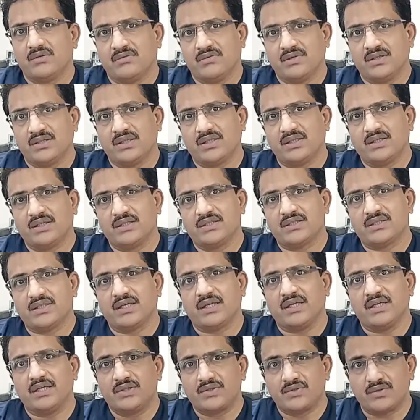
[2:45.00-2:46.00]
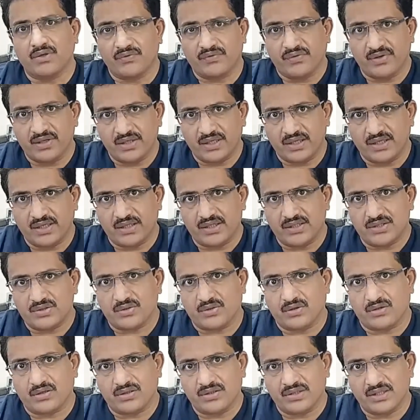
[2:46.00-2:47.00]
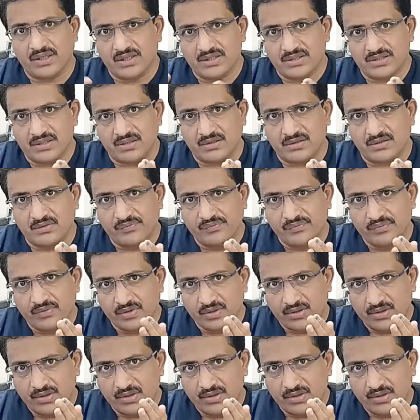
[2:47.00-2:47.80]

whether there is an esophagitis or there is a